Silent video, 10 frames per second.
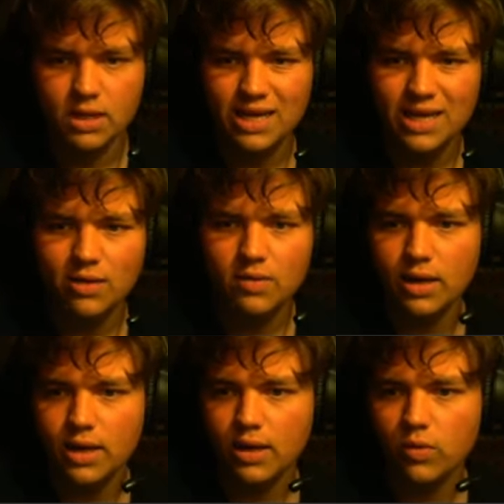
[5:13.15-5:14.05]
Now
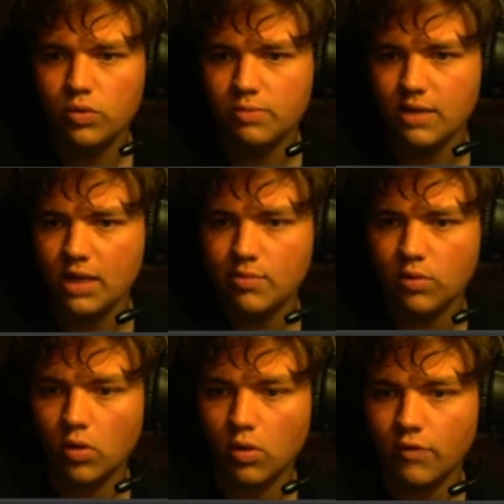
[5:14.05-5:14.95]
I would be
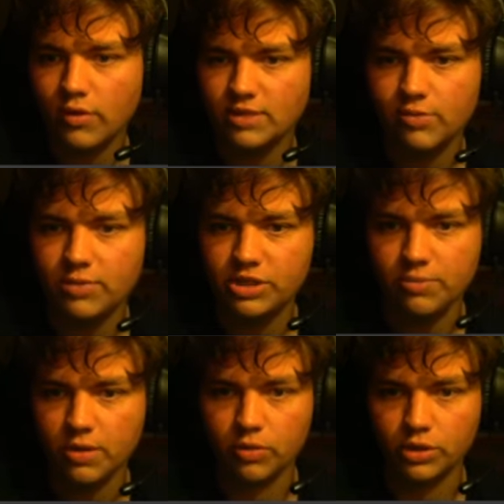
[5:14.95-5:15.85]
able, or for example,
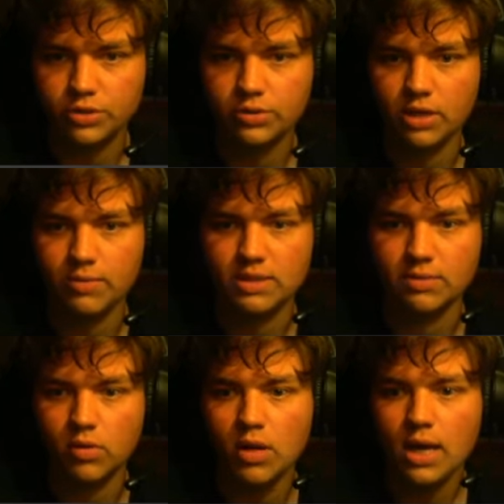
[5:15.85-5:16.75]
bishop b3, just to keep it
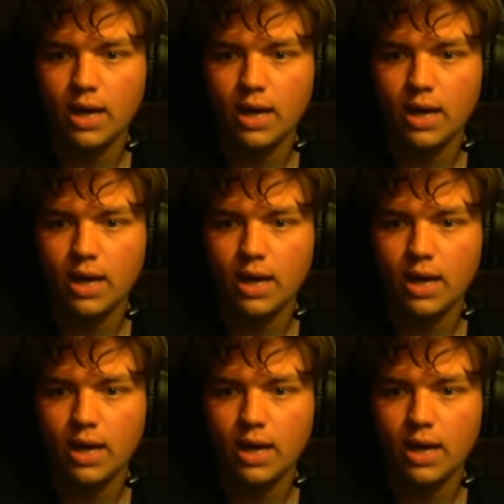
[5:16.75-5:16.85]
simple.